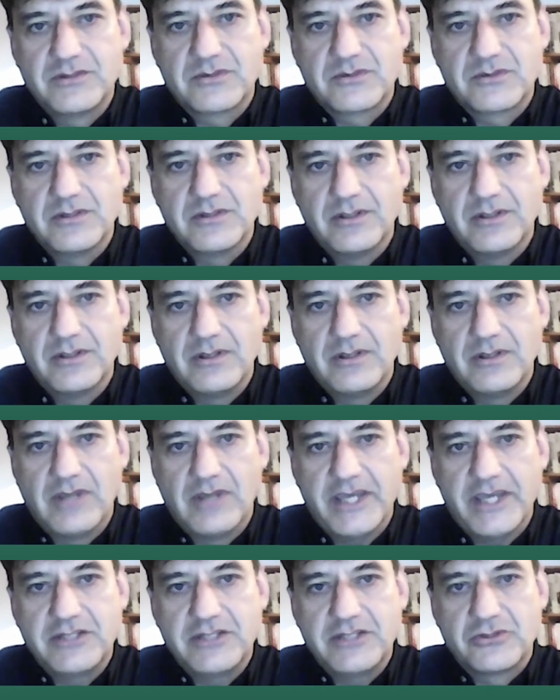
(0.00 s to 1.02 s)

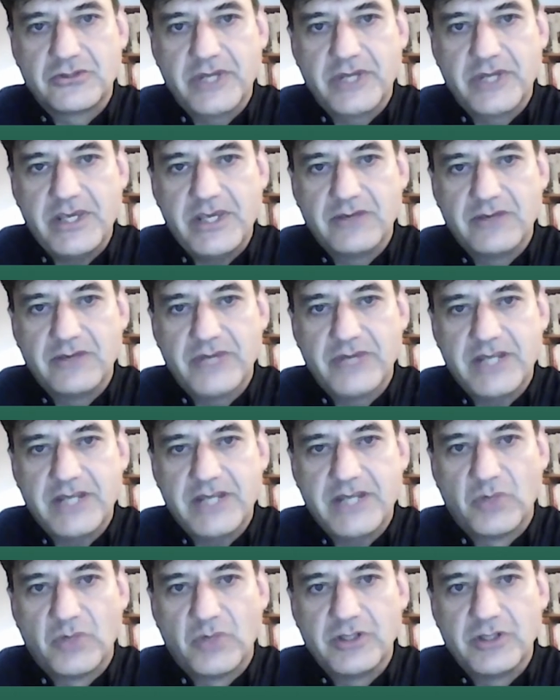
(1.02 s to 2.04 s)
light gray red
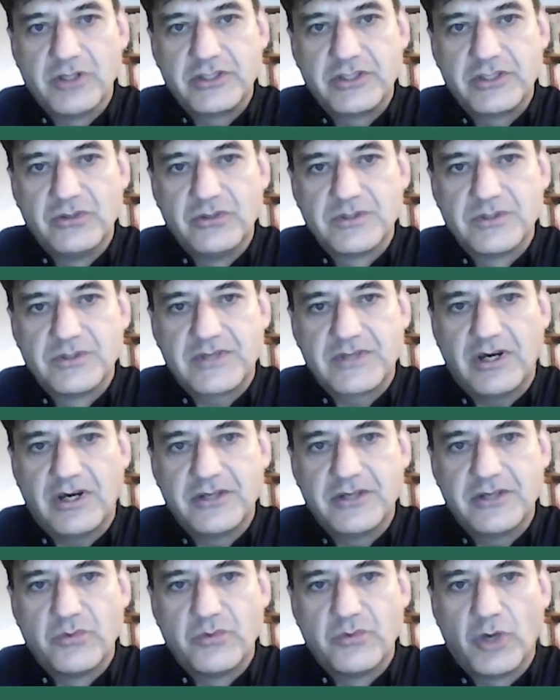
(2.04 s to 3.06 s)
molecules are
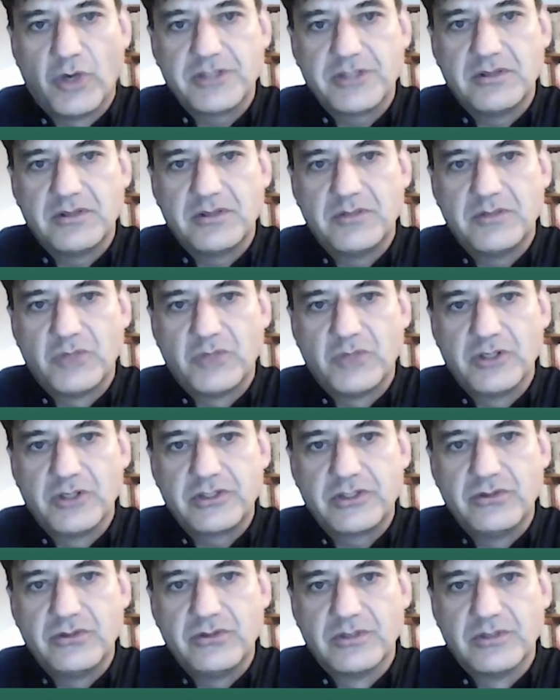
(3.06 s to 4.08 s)
the water
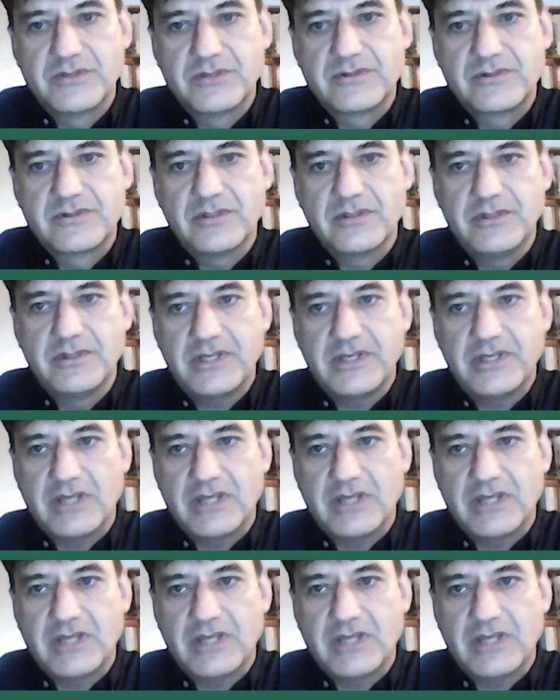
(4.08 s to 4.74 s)
molecules that